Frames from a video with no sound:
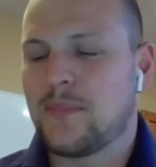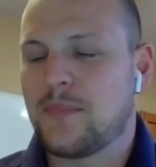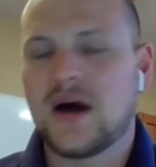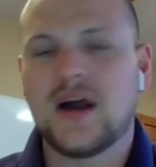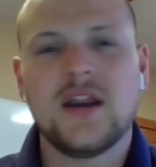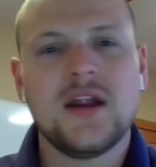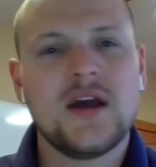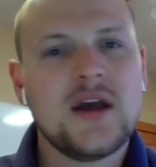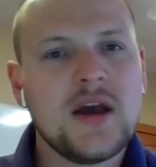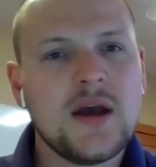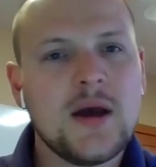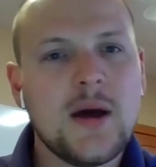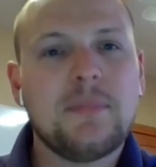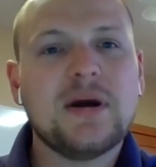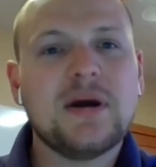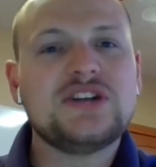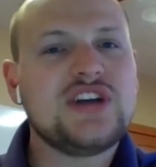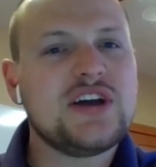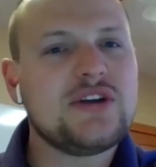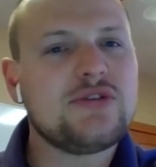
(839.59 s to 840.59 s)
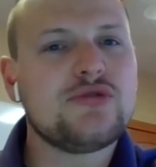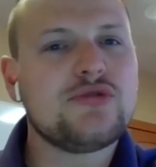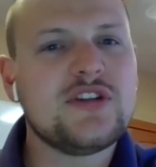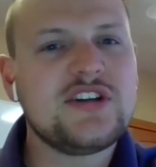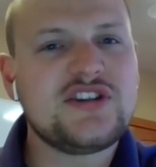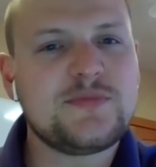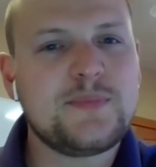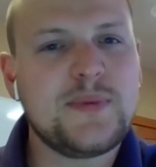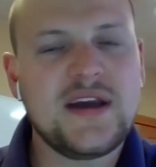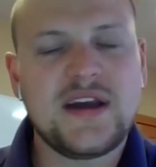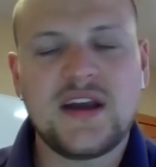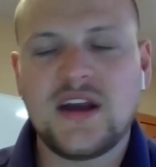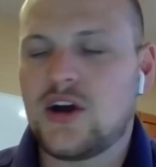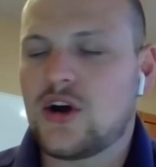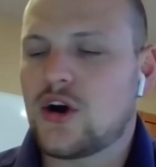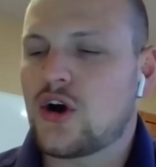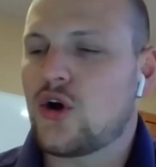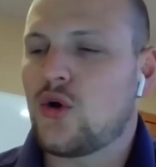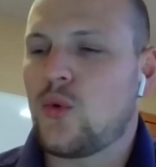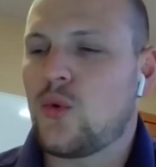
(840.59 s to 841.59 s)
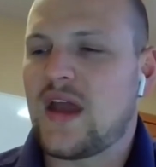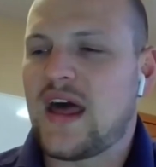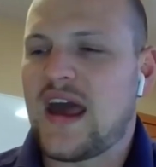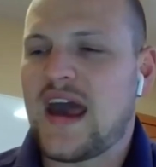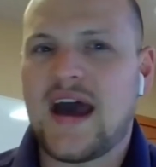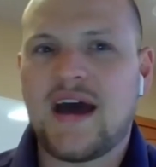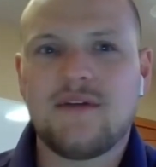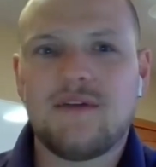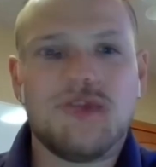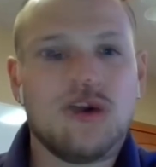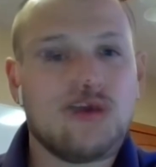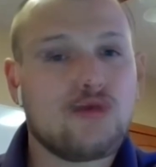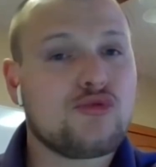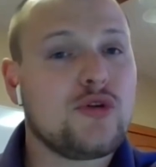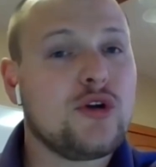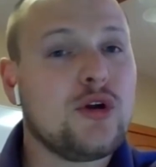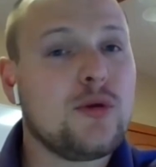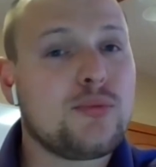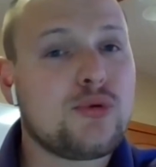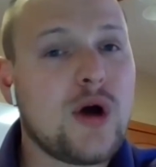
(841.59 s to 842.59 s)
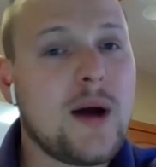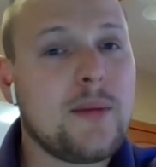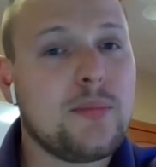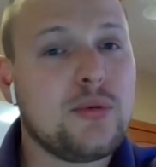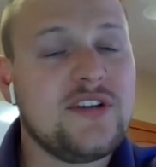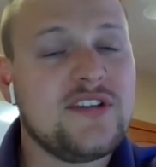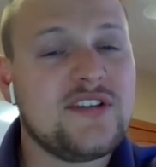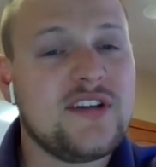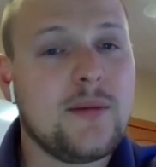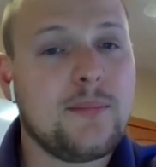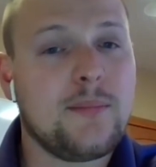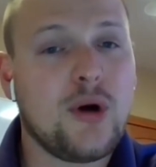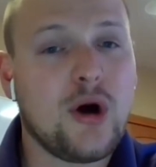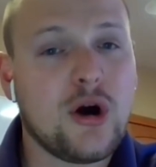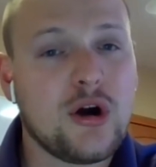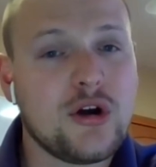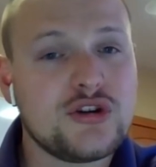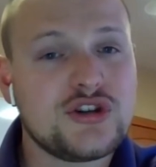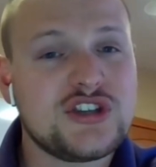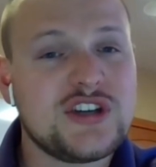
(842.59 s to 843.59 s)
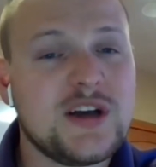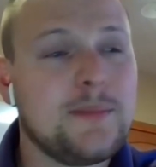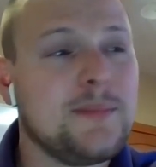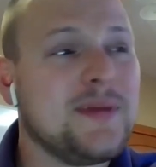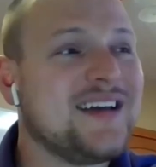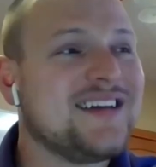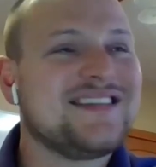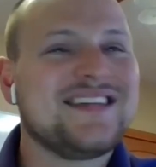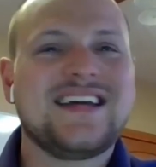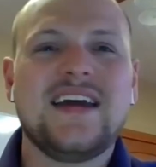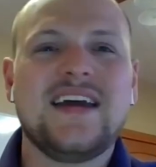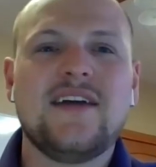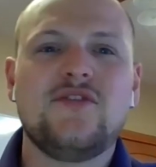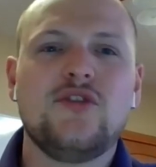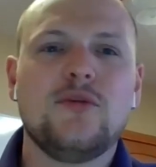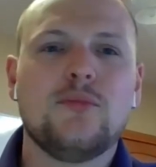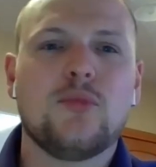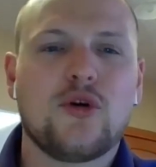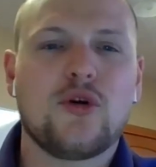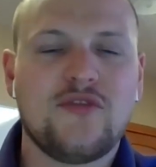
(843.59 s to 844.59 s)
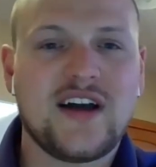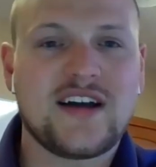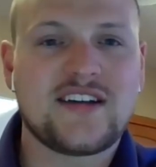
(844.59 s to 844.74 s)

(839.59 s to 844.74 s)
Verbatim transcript: But but generally speaking, you're going to want to have those rental properties in a partnership because it gives you more